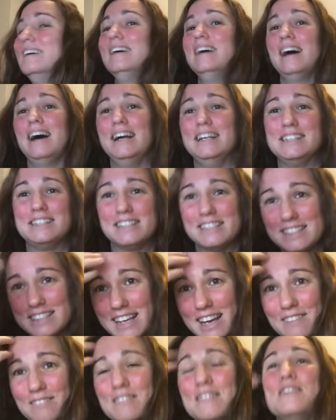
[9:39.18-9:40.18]
I just
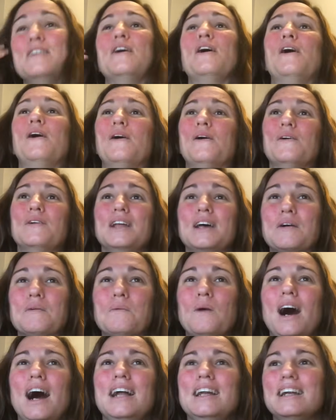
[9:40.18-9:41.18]
have no, like,
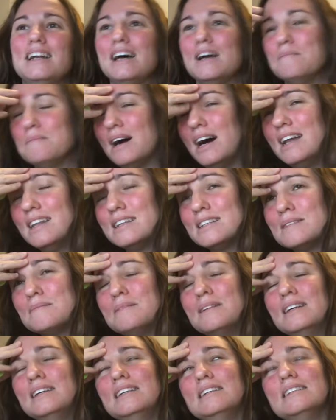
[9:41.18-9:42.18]
why did I buy this
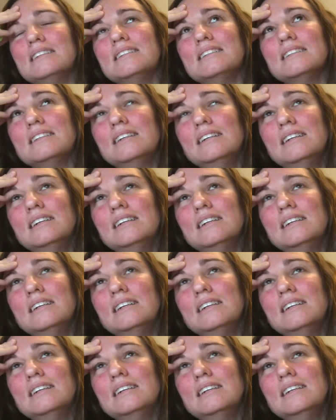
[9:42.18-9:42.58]
place?